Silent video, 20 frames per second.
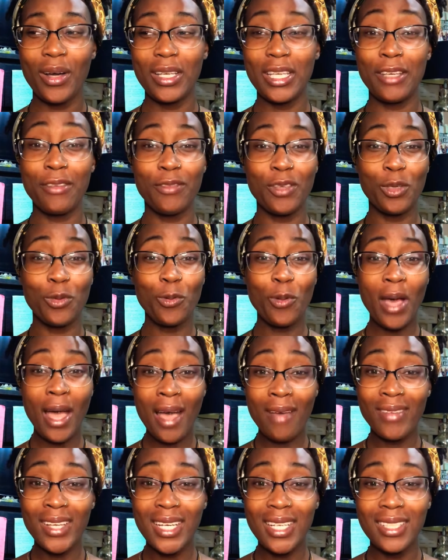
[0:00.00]
If you
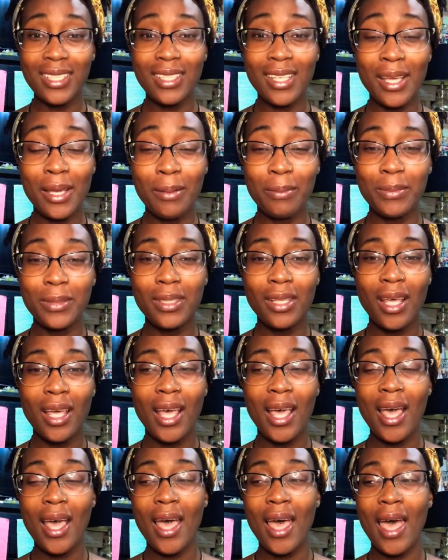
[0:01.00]
have any tips
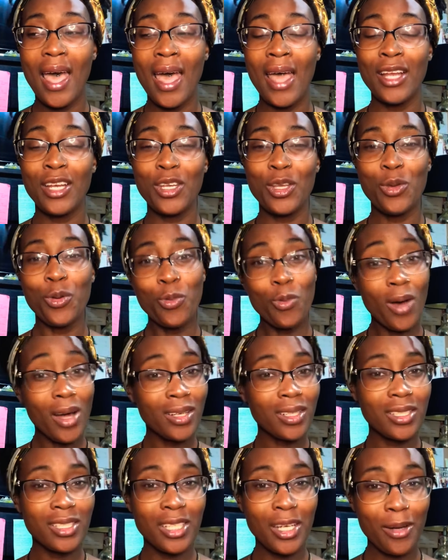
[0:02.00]
and you want
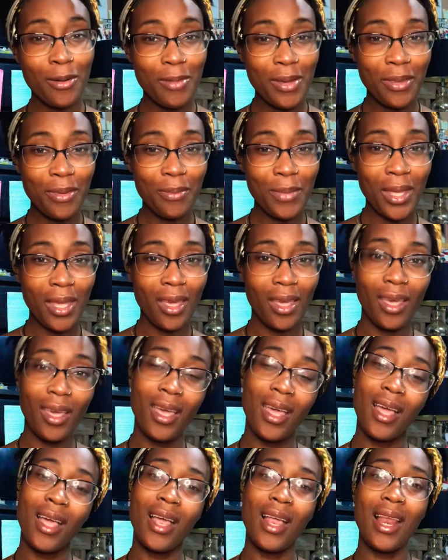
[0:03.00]
to share with me,
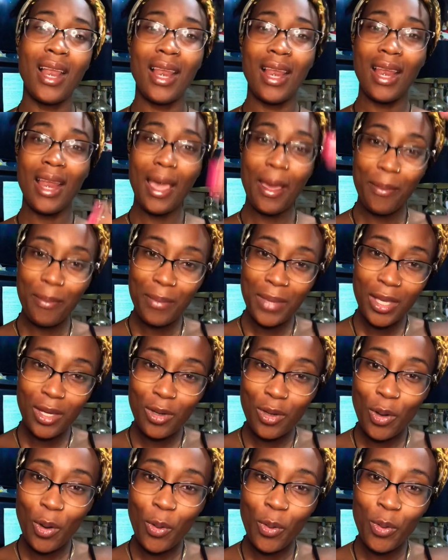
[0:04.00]
let me
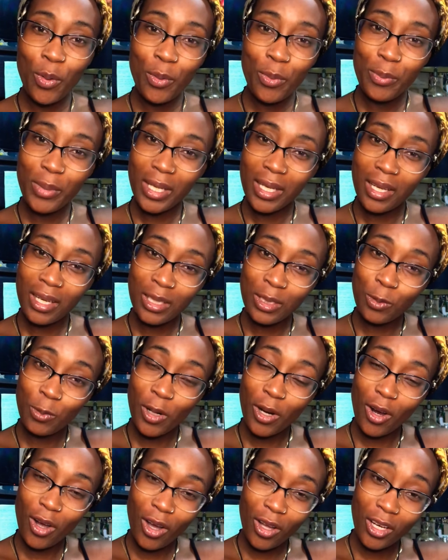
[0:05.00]
know, because
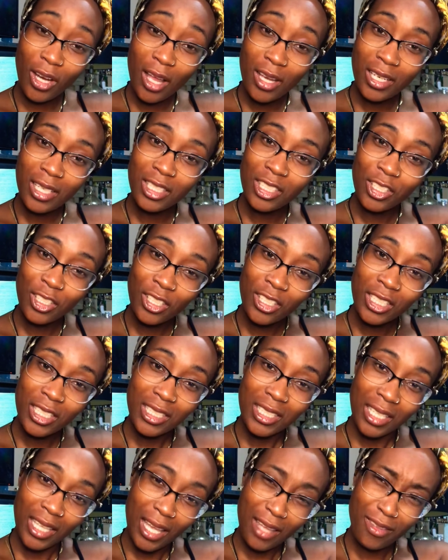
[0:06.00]
we're all on this journey
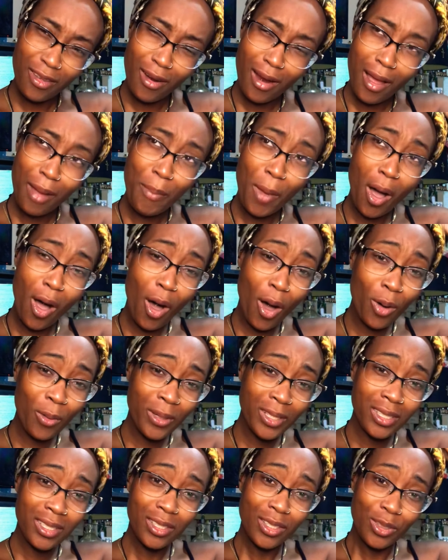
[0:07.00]
together. I'm
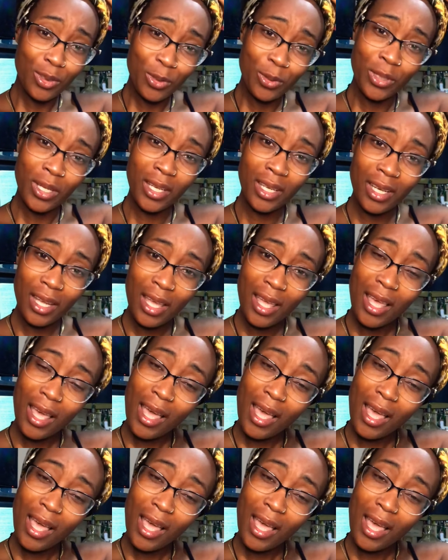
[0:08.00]
always a student.